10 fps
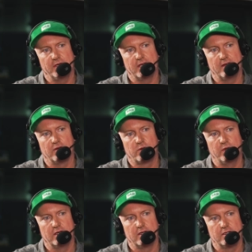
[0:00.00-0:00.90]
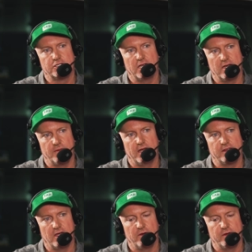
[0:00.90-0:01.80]
we're going to have a quick chat about
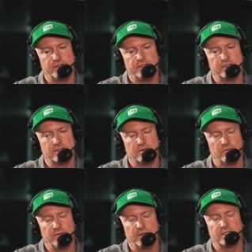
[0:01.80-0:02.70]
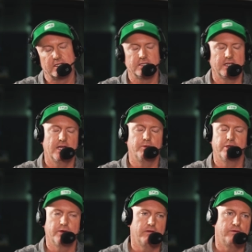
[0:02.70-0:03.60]
though is just we've been discussing how we
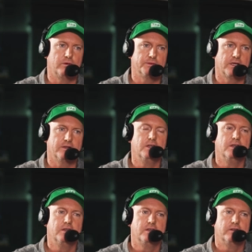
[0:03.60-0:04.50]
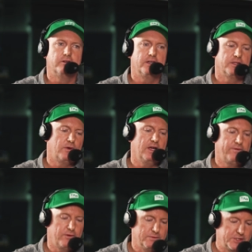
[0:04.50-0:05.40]
do our form. So, right, the wave
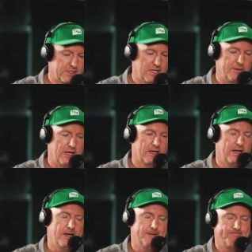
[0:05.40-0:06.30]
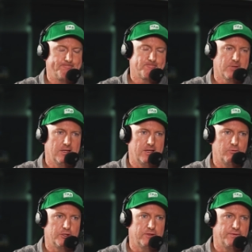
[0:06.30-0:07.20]
form's just come out, Kiaarn.
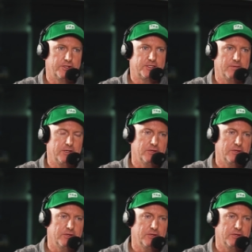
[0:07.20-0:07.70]
What's your first step in